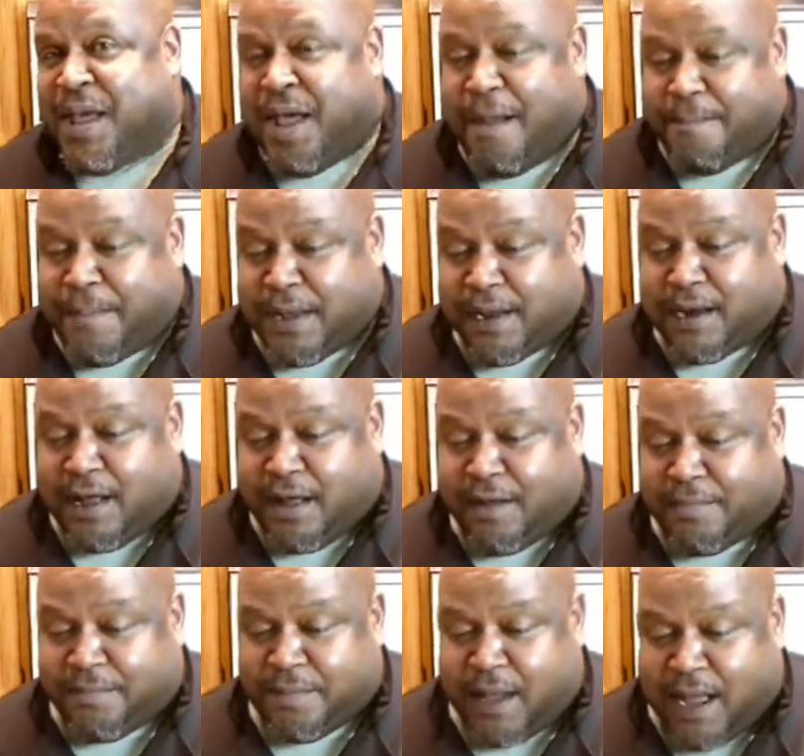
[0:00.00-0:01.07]
But
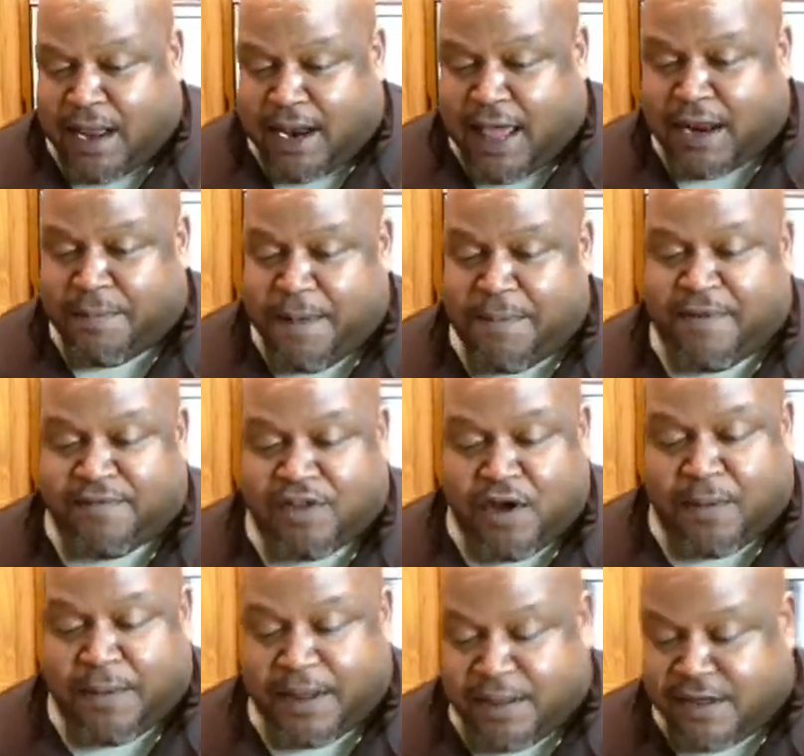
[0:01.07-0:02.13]
um, a lot of people have told
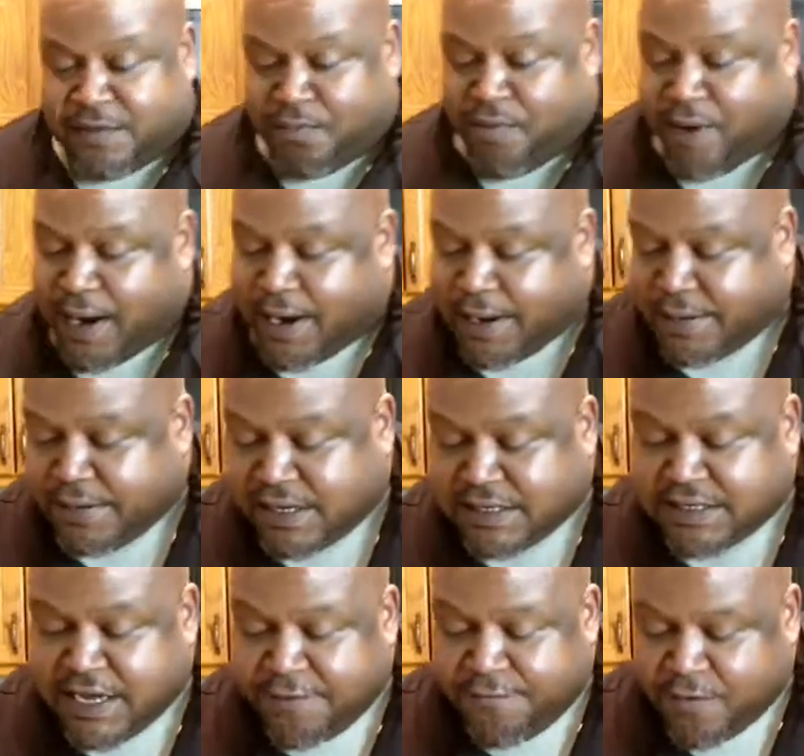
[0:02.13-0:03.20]
me this brand, this
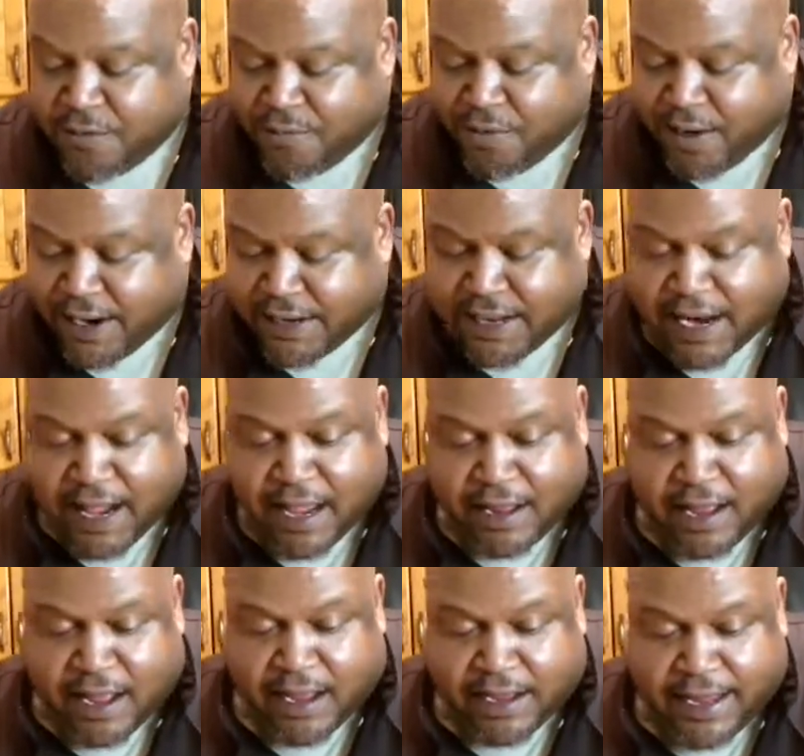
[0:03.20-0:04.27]
seafood brand that
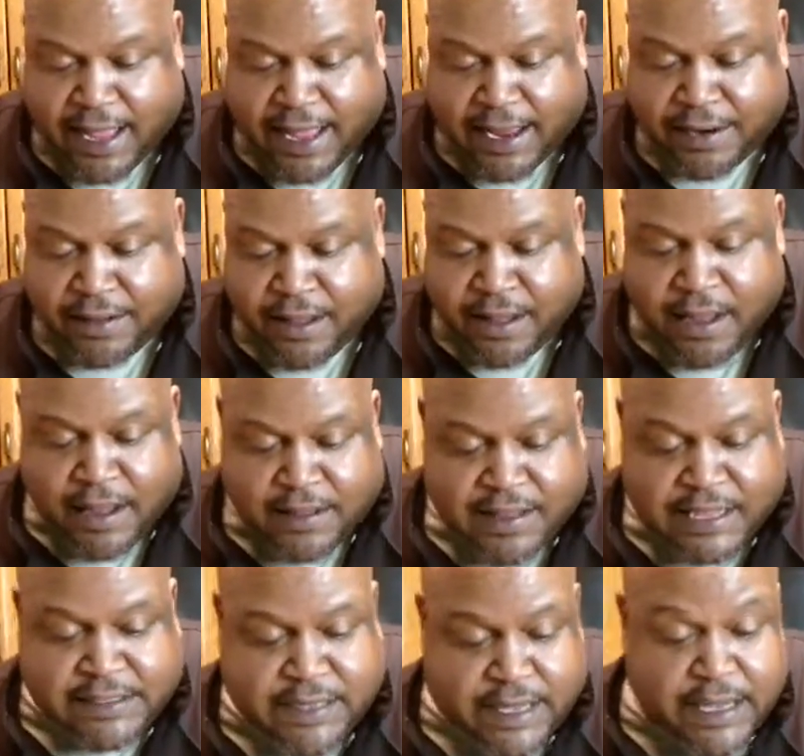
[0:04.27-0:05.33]
I, I got, they
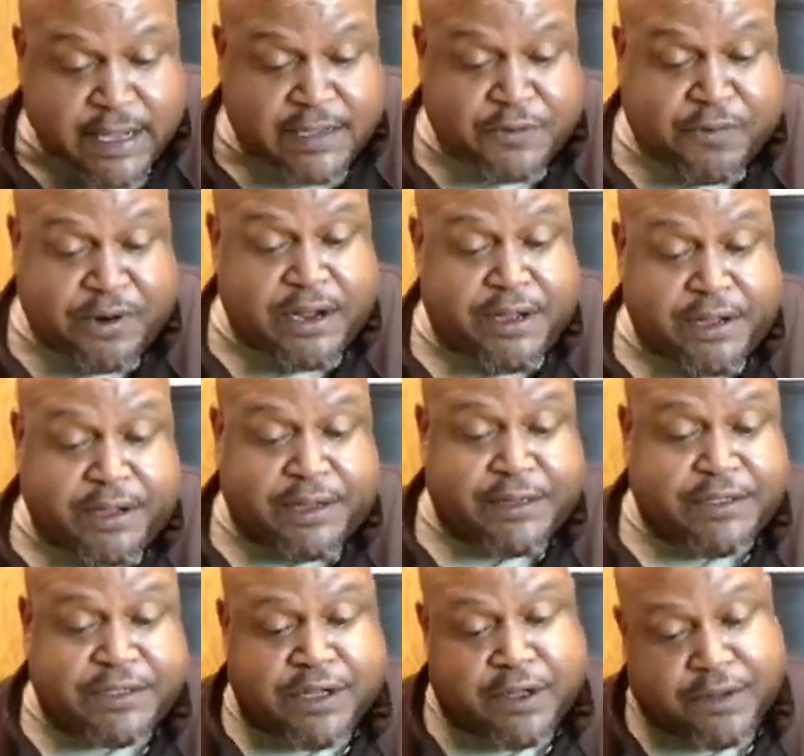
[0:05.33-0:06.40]
say, yeah, it's pretty good.
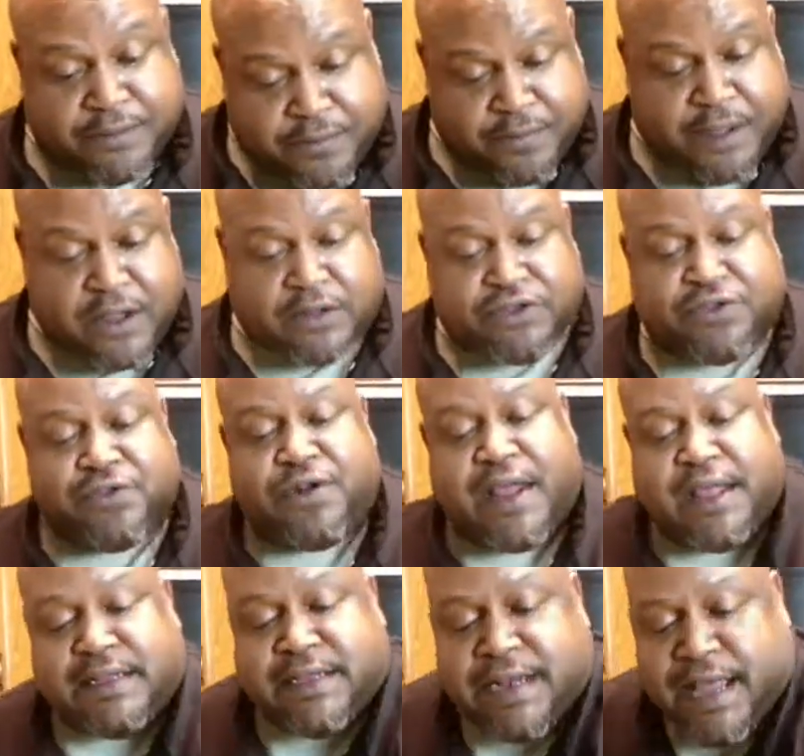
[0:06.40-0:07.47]
So we're going to do
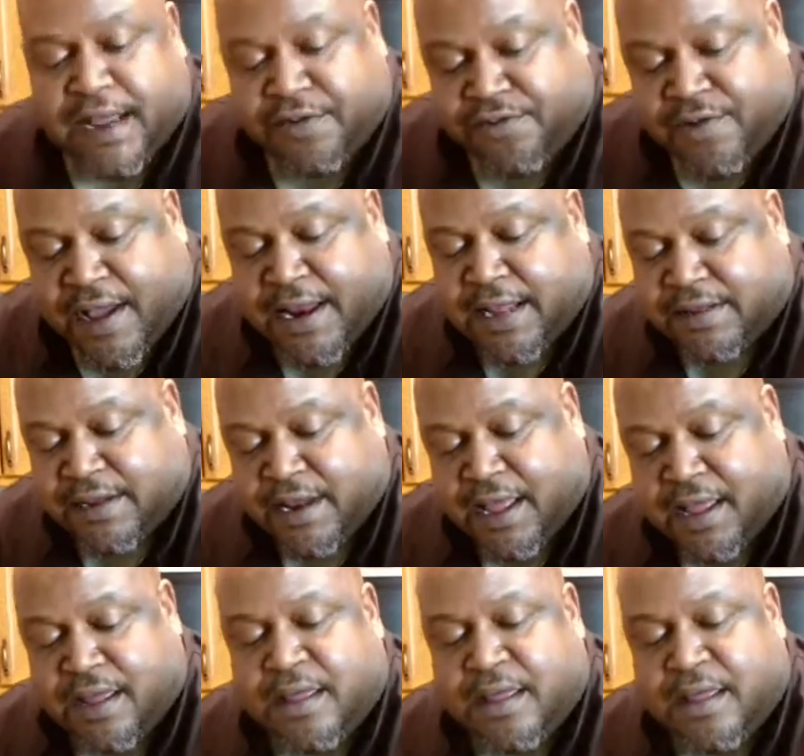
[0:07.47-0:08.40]
that today and try that today.